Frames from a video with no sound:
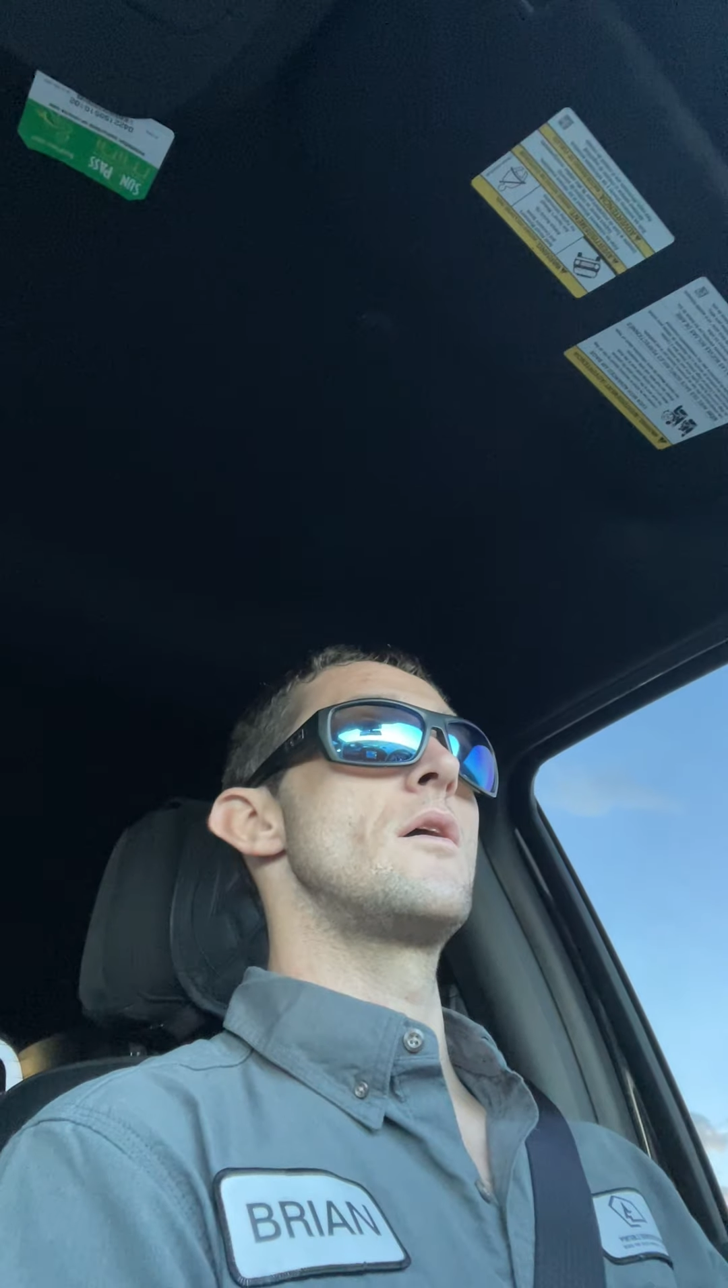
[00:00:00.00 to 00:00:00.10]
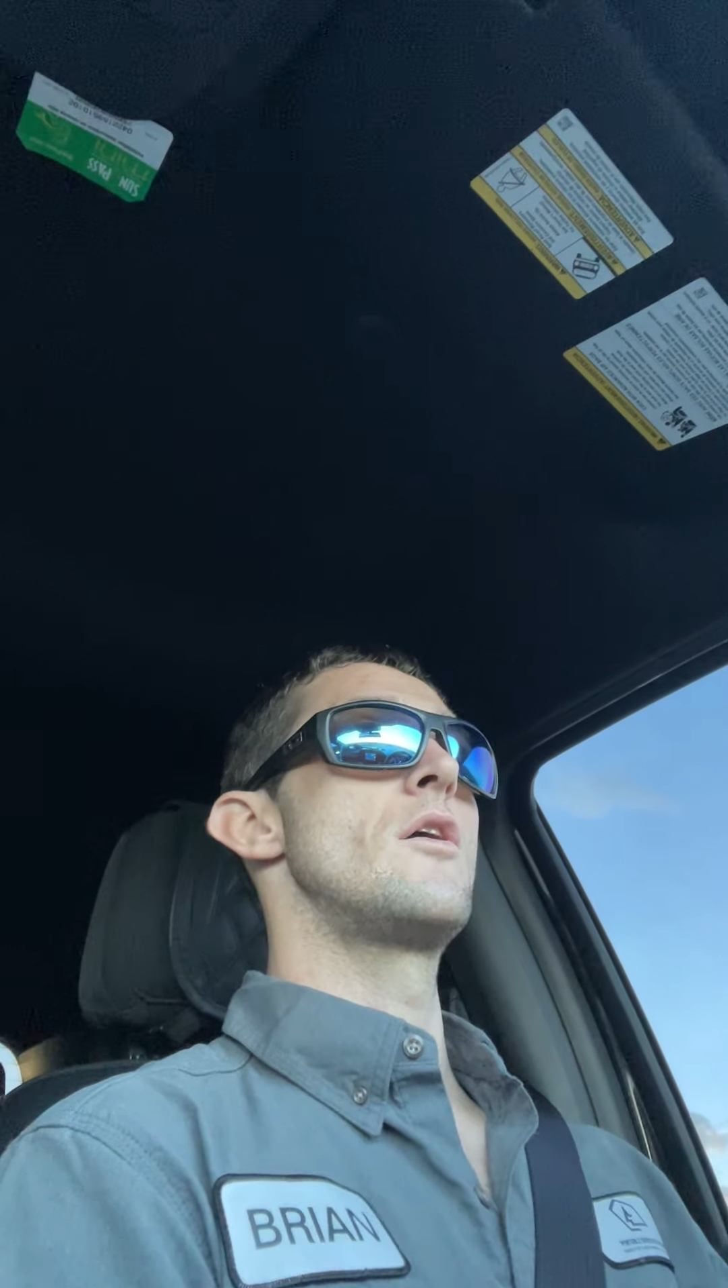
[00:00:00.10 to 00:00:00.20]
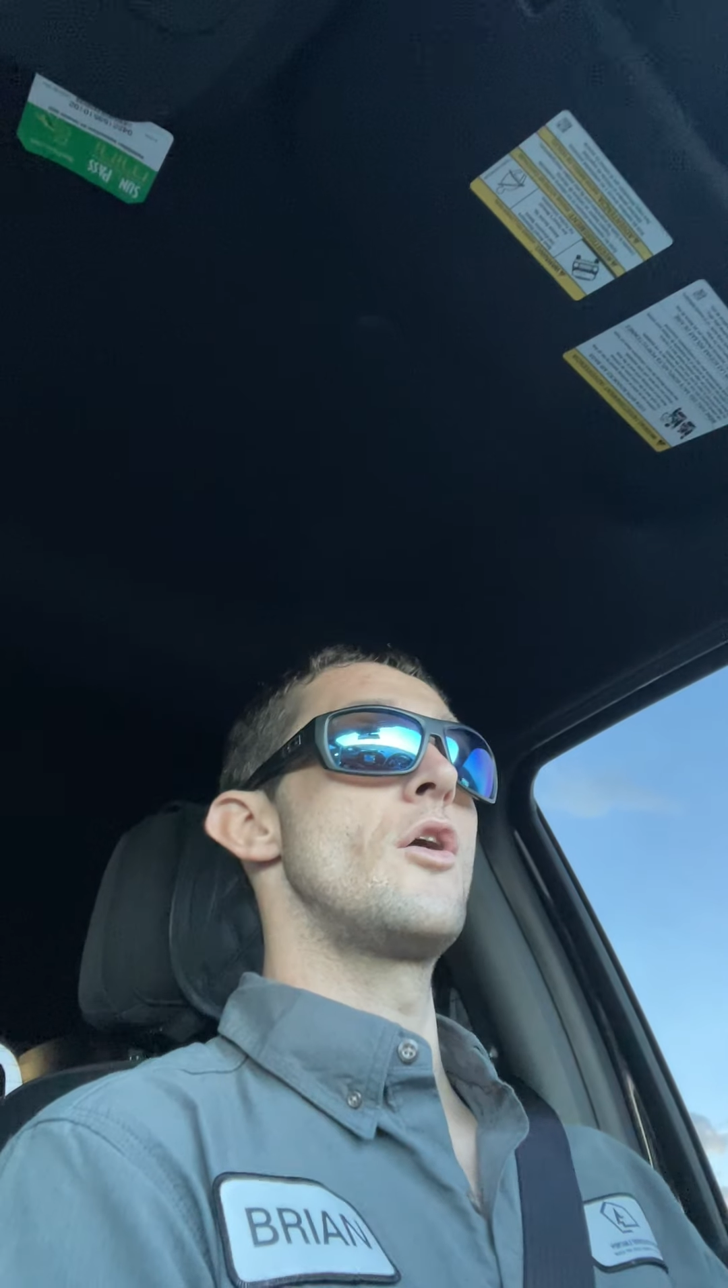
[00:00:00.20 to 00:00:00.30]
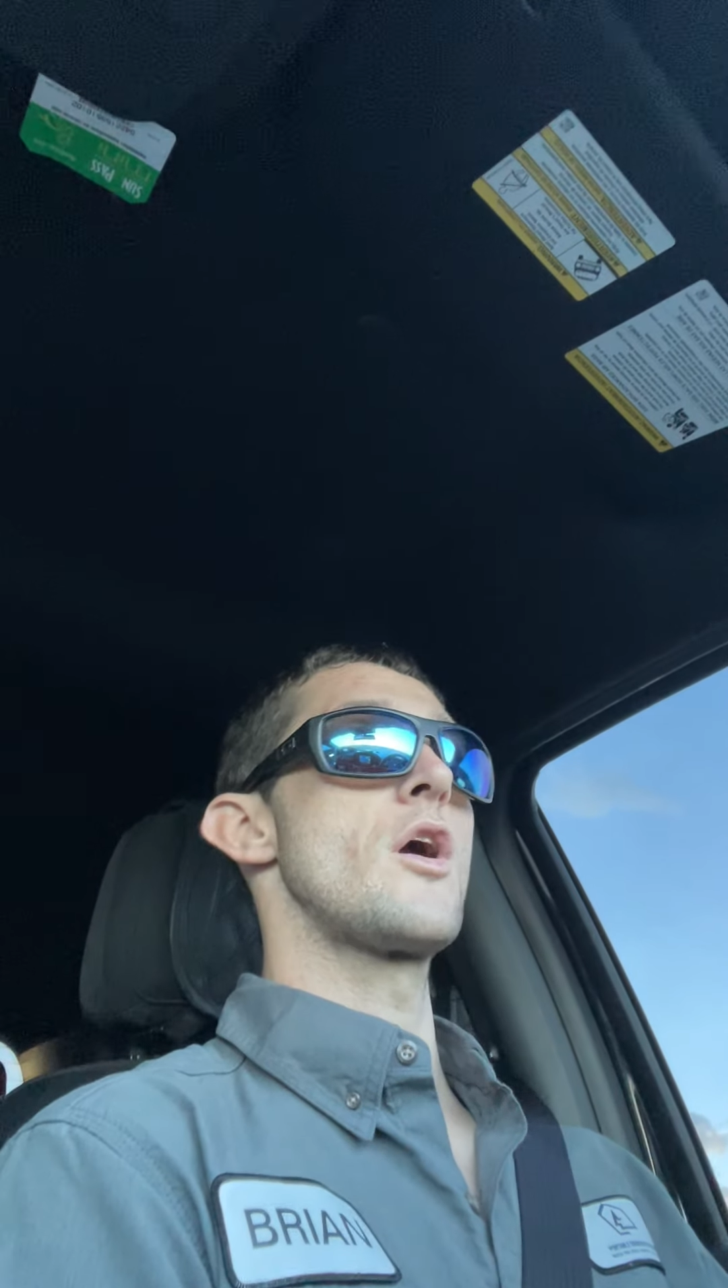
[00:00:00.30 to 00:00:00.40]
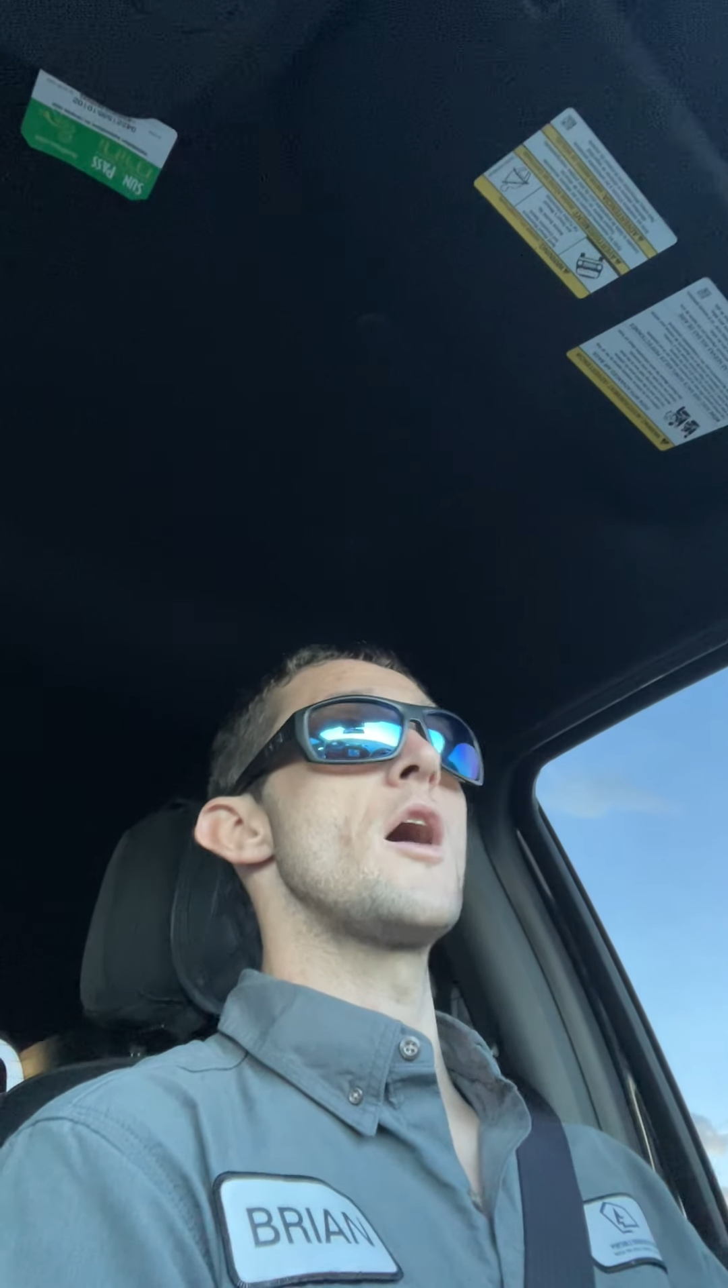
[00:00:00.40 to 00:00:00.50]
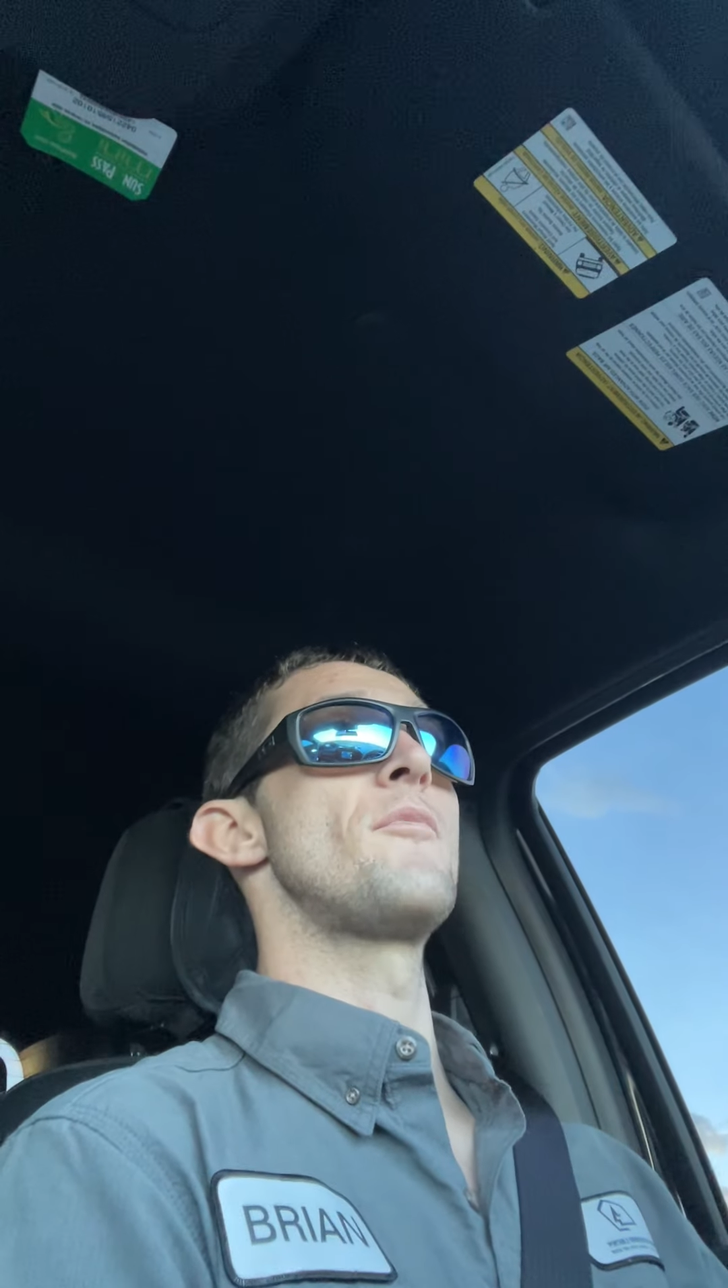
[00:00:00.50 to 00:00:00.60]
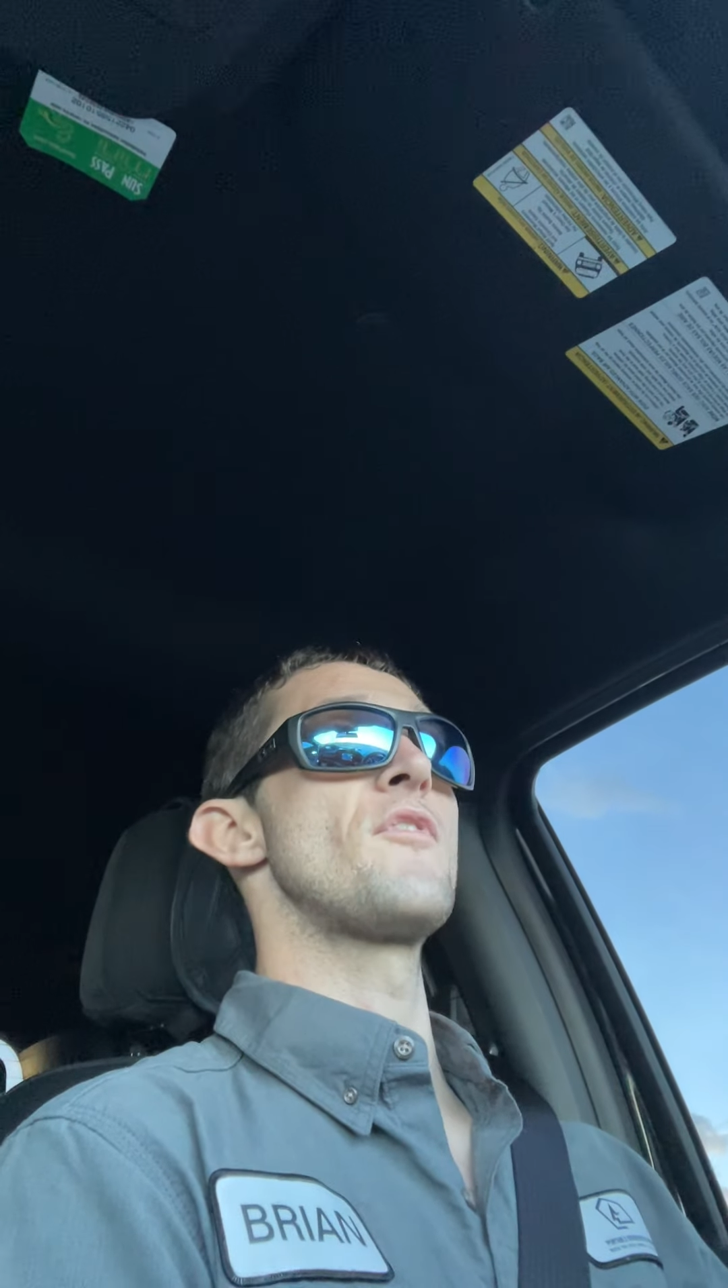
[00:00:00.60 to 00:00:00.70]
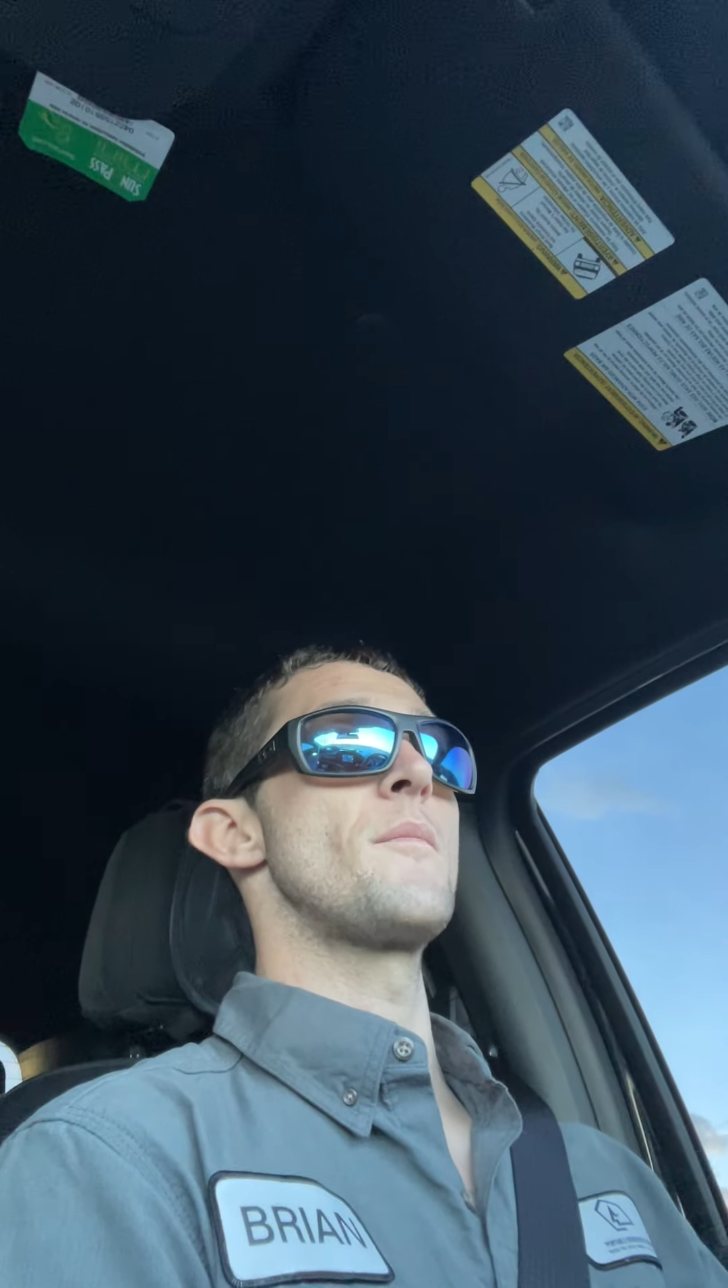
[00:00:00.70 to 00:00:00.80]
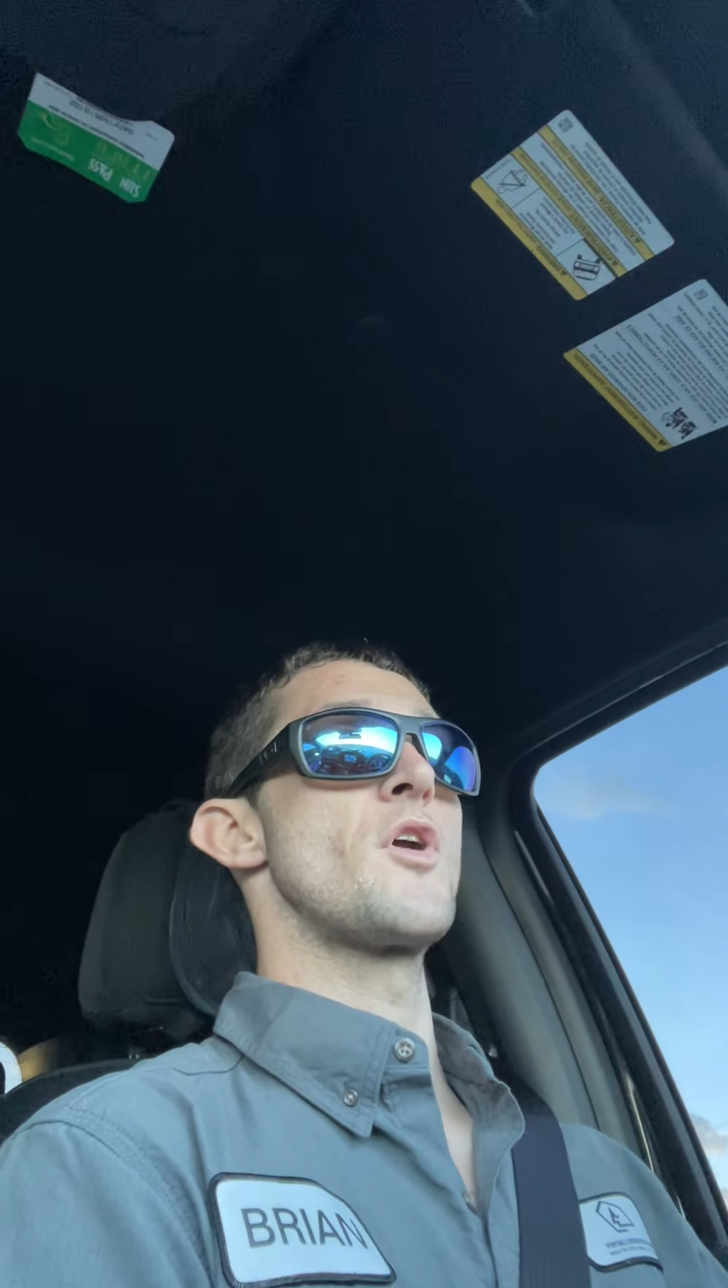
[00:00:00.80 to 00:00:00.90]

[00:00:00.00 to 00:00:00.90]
hook up from